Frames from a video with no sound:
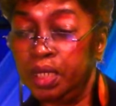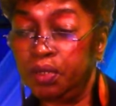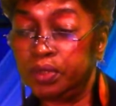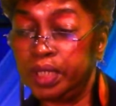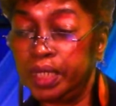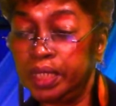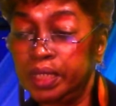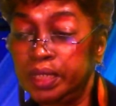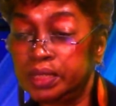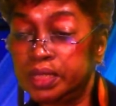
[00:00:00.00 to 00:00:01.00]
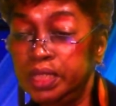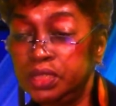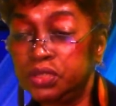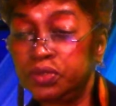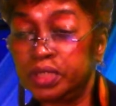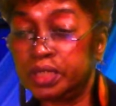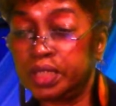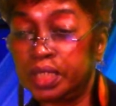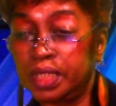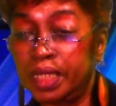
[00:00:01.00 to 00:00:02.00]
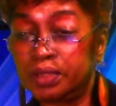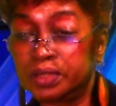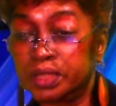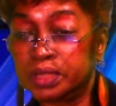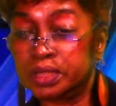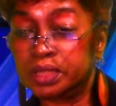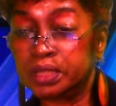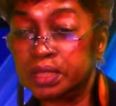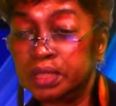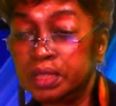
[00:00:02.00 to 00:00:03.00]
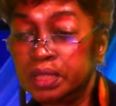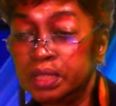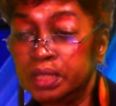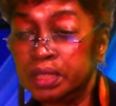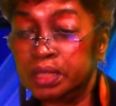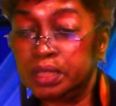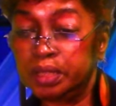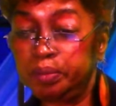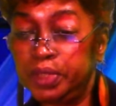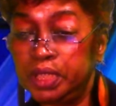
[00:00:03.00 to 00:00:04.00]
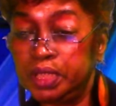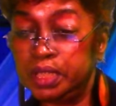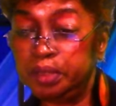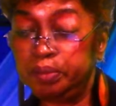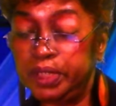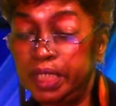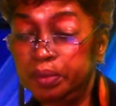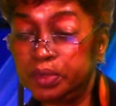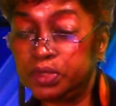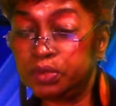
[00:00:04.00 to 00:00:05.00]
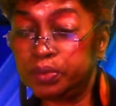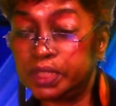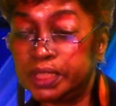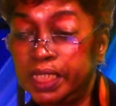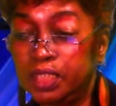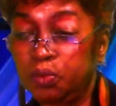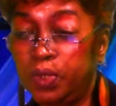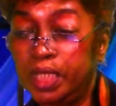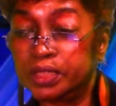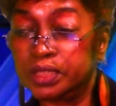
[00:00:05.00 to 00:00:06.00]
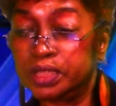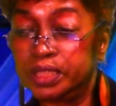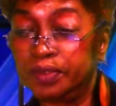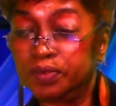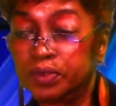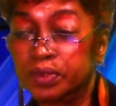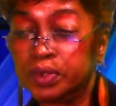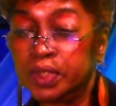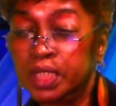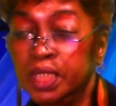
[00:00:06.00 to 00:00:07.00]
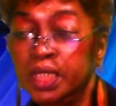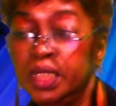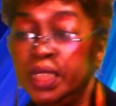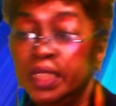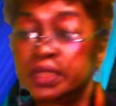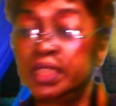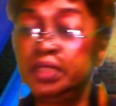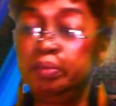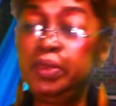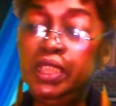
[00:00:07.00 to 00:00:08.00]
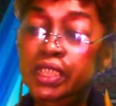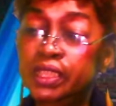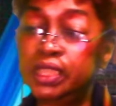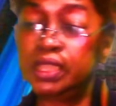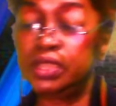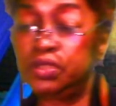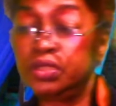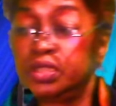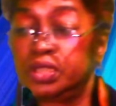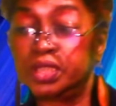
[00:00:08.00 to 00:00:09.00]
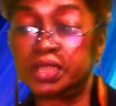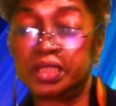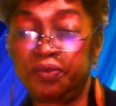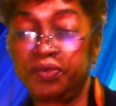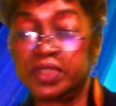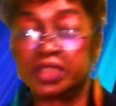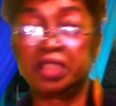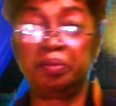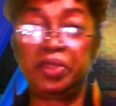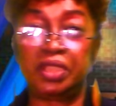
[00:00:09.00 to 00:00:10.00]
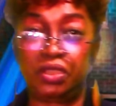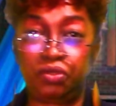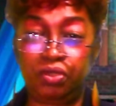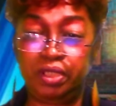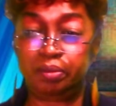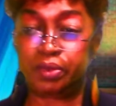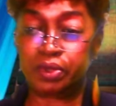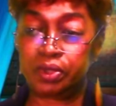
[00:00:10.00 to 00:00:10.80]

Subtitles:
Okay, it's his strength that allows us the ability to be able to withstand the wiles of the devil. It doesn't mean that the suffering is going to be enjoyable.